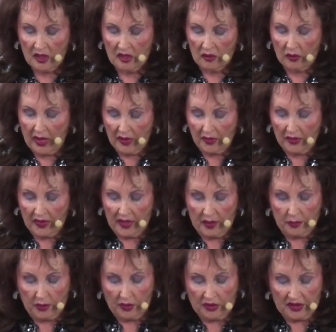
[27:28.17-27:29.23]
rather than a
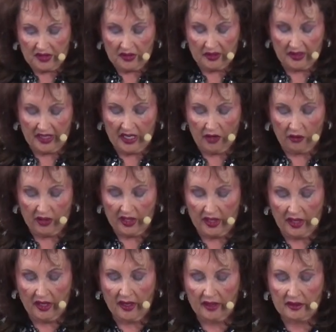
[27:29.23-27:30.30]
personal and caring
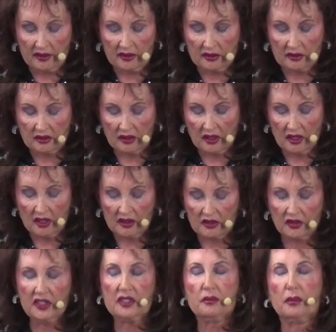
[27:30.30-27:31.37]
God.
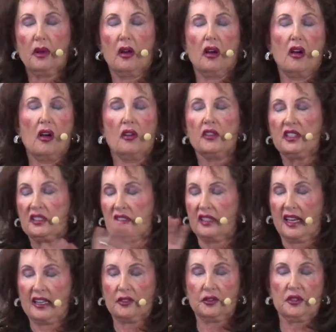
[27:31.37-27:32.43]
So this, all these
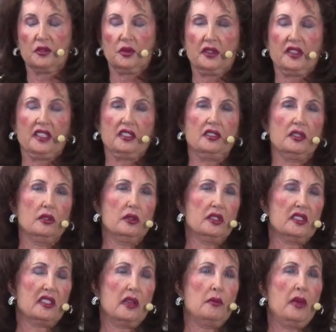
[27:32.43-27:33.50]
doctrines, what they do
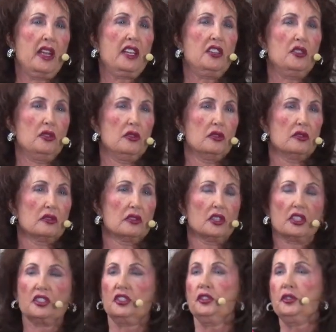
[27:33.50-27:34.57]
is they make you
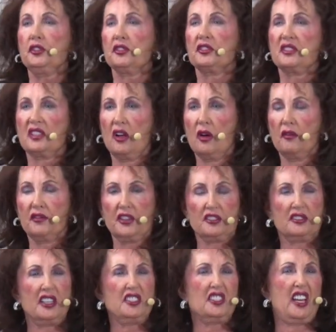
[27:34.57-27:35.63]
look to yourself. There's
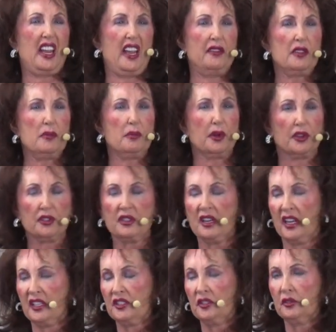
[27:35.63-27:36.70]
such a heavy burden
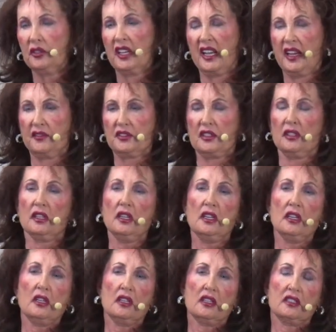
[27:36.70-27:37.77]
on you to have to
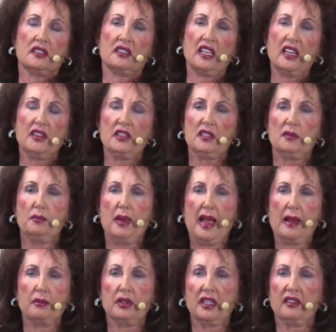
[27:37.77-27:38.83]
say these
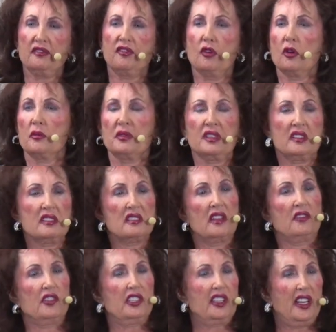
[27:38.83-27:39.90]
babbling formulas
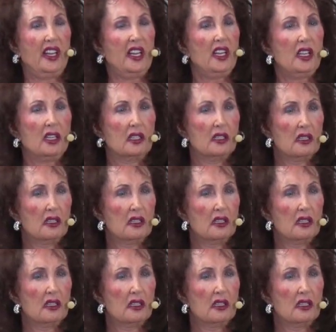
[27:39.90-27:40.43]
every day.